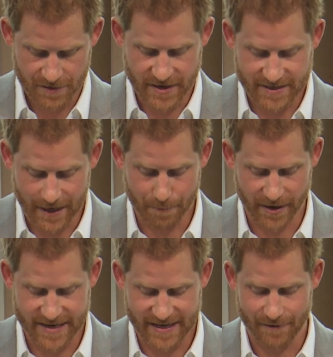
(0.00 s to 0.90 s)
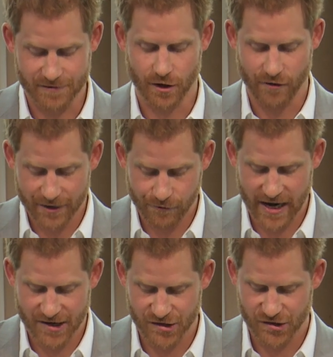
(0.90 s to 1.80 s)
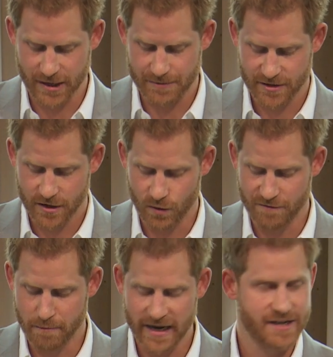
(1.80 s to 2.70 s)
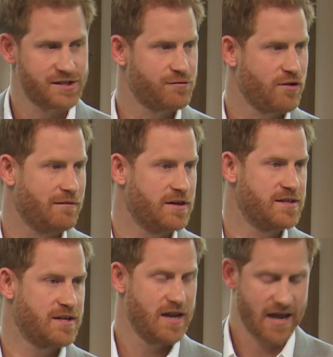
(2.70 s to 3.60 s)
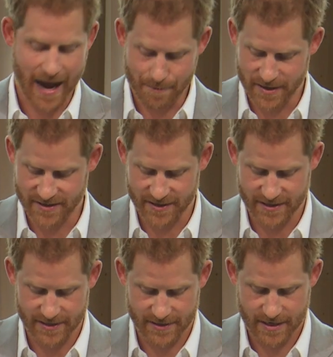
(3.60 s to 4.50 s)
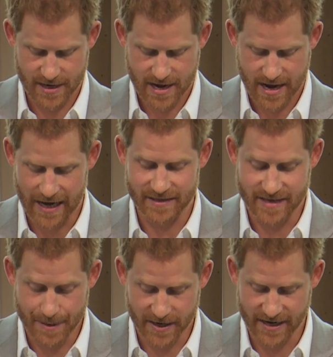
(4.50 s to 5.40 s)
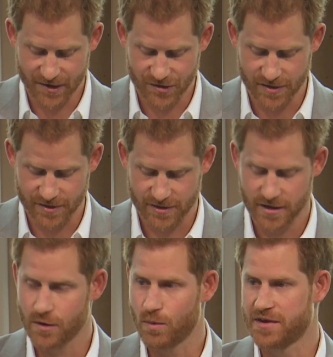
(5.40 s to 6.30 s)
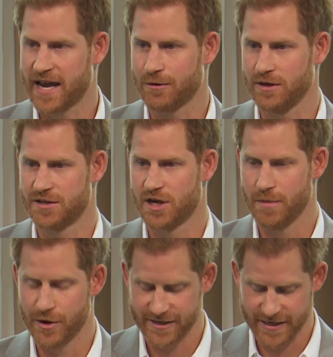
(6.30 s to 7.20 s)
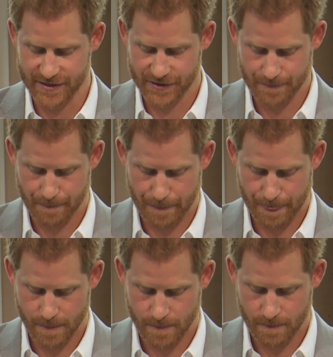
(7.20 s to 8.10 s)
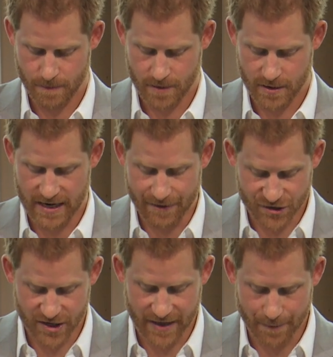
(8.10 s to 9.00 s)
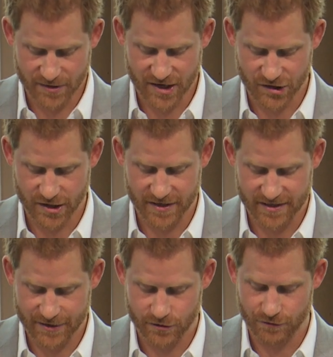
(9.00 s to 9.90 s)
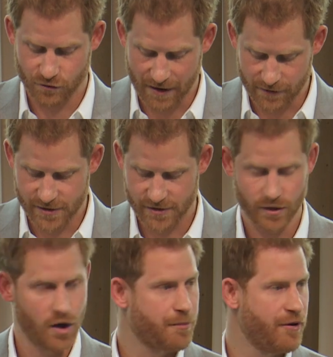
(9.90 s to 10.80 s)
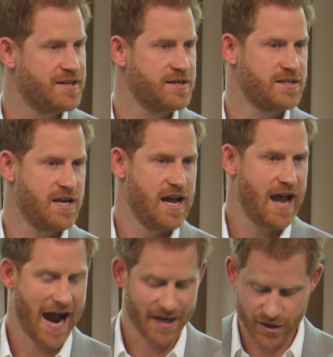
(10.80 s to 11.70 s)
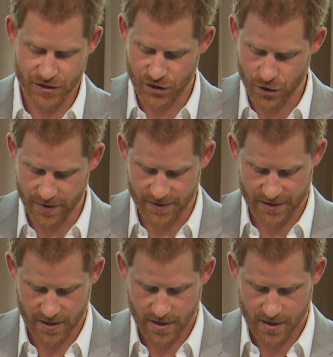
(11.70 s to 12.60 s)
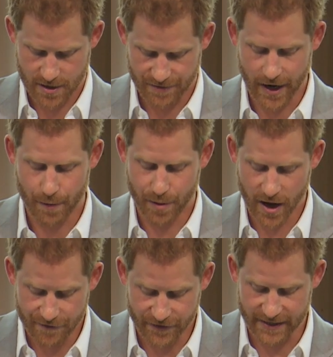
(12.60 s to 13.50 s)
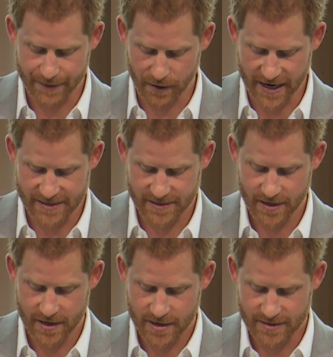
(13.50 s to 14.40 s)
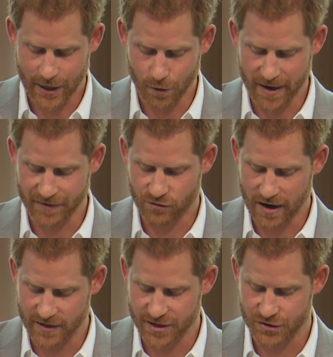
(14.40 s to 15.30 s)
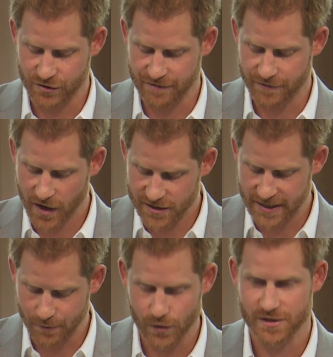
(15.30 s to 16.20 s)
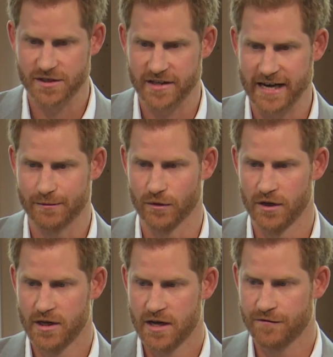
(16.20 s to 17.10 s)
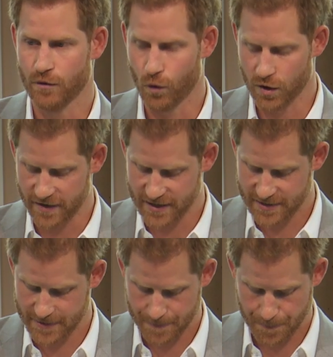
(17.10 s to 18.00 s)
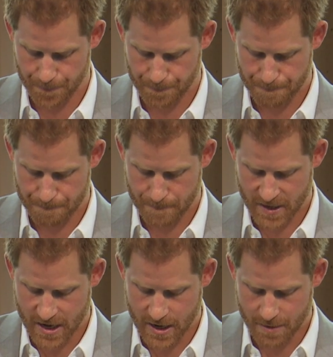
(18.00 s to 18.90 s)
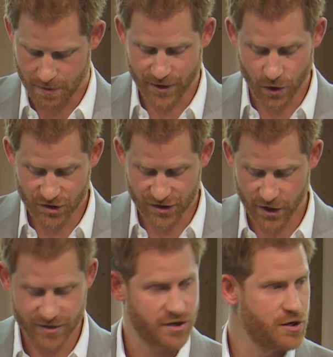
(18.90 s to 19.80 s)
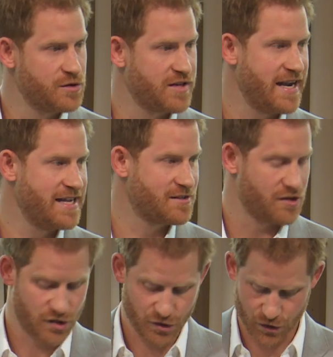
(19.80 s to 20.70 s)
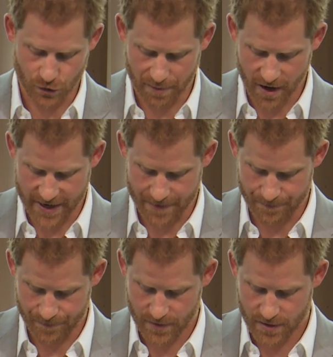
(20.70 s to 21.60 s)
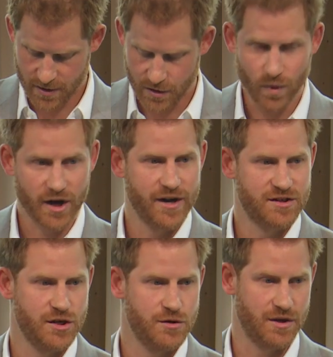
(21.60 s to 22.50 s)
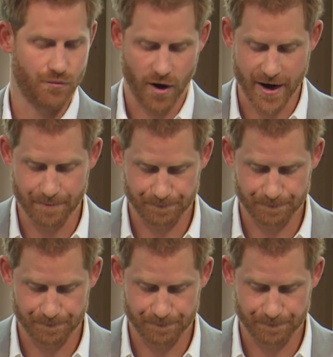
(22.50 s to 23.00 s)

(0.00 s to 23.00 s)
These companies have direct relationships with millions of travelers and businesses, and deep connections with countless communities. Leveraging their position at the center of travelers, operators, and consumers, they are perfectly placed to help make the travel industry vastly more sustainable for all of us. But we're not just going to use that institutional buy-in, we're going to use it right.